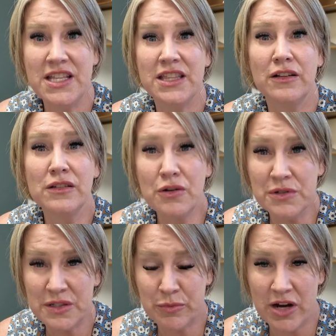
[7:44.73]
that the
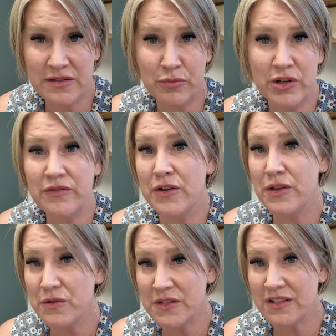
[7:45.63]
lowest price point for
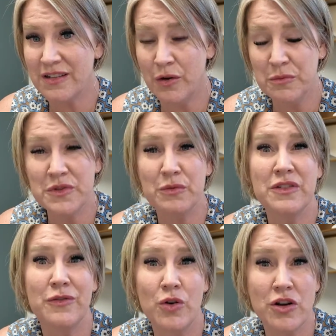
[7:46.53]
those 6 homes
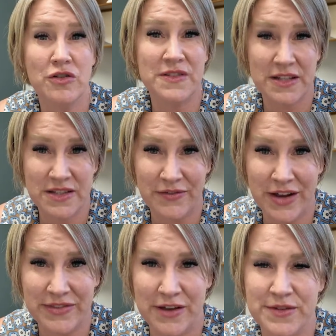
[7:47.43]
was
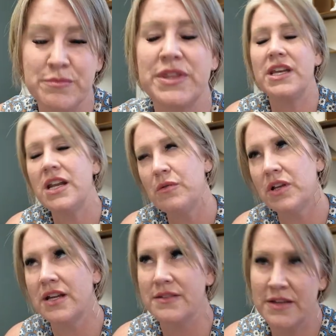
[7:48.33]
$465,000, but then I
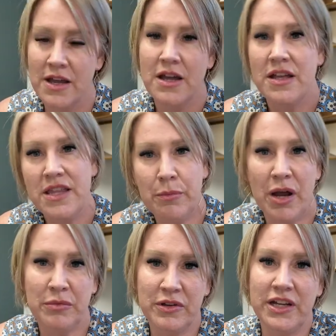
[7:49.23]
realized they
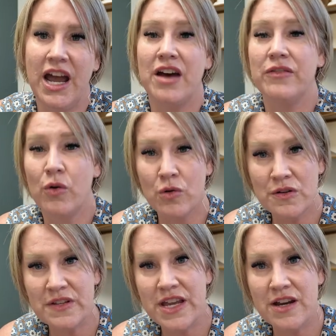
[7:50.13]
probably have
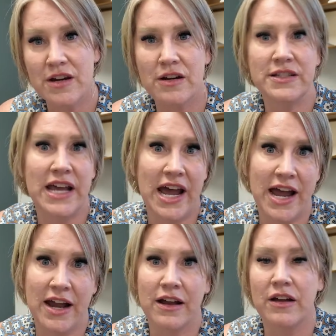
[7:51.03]
horse gear,
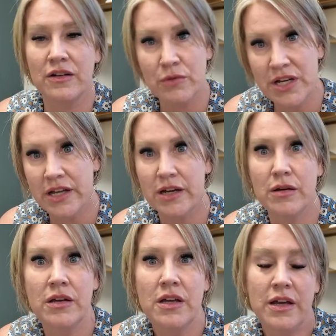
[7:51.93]
tack, an
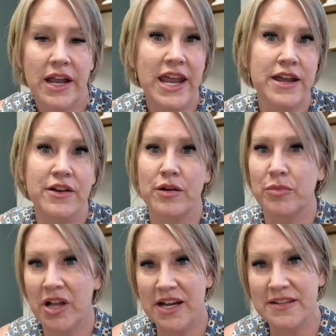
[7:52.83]
arena, an acre
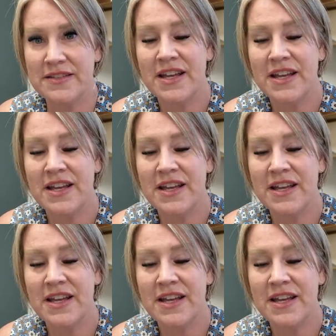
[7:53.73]
plus,